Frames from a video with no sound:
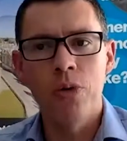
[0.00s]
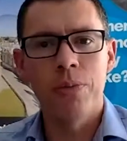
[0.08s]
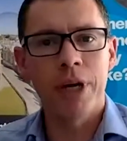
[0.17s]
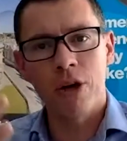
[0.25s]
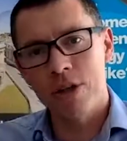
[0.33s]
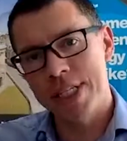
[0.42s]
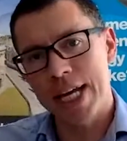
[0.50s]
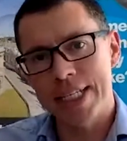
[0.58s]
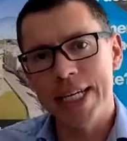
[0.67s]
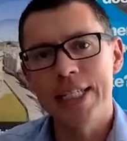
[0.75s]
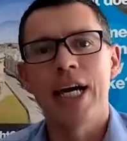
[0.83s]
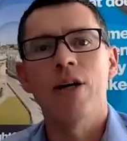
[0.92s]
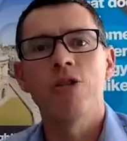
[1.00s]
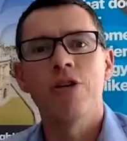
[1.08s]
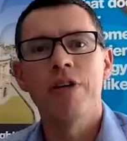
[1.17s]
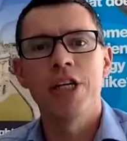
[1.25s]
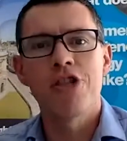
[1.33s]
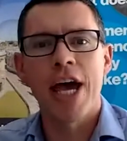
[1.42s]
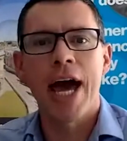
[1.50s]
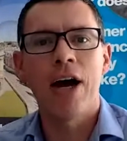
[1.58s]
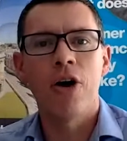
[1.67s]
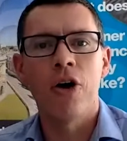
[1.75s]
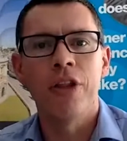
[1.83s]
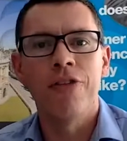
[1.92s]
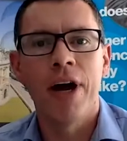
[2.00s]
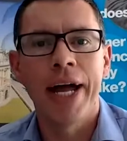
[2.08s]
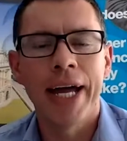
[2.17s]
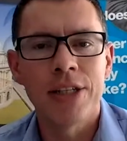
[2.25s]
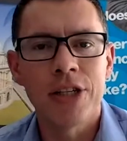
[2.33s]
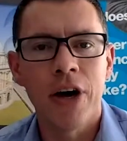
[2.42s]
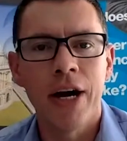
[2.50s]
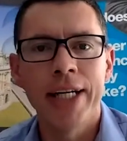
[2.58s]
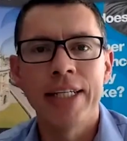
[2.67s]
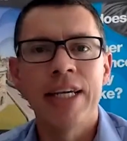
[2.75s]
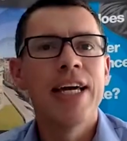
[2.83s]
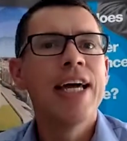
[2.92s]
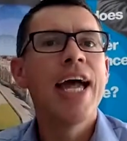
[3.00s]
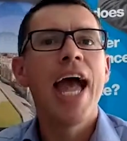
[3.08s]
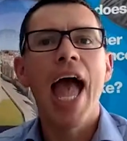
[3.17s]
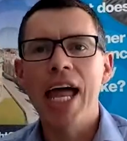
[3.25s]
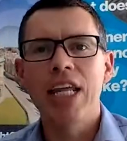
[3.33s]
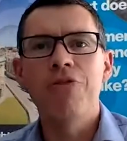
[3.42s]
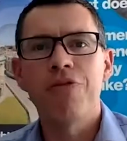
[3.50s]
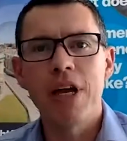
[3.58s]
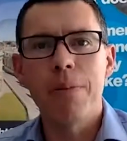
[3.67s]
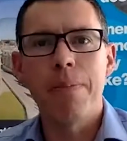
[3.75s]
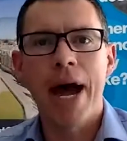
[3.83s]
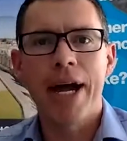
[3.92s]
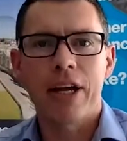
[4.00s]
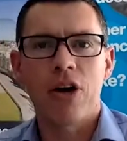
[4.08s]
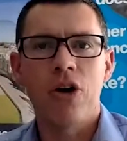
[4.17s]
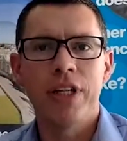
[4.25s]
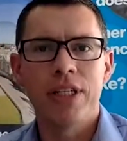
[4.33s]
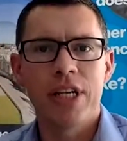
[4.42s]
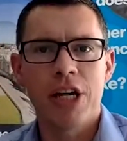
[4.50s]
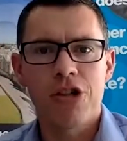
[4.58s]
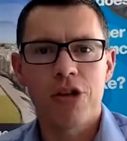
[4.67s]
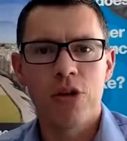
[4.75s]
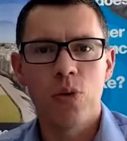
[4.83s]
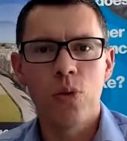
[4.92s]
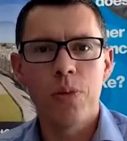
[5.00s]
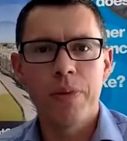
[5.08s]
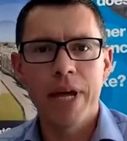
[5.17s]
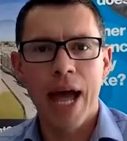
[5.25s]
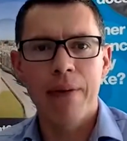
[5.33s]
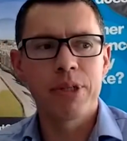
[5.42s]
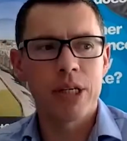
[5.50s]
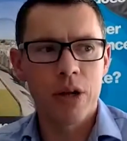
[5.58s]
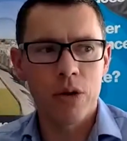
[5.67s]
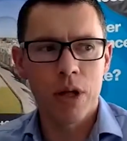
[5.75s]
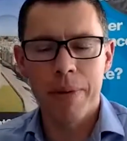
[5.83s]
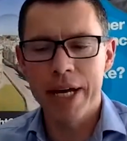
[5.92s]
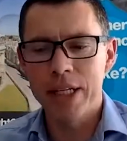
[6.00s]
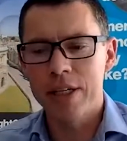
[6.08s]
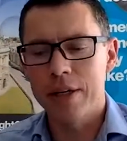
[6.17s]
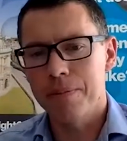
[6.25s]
My contact details are in the chat on the right-hand side. Any feedback on this session would be absolutely amazing.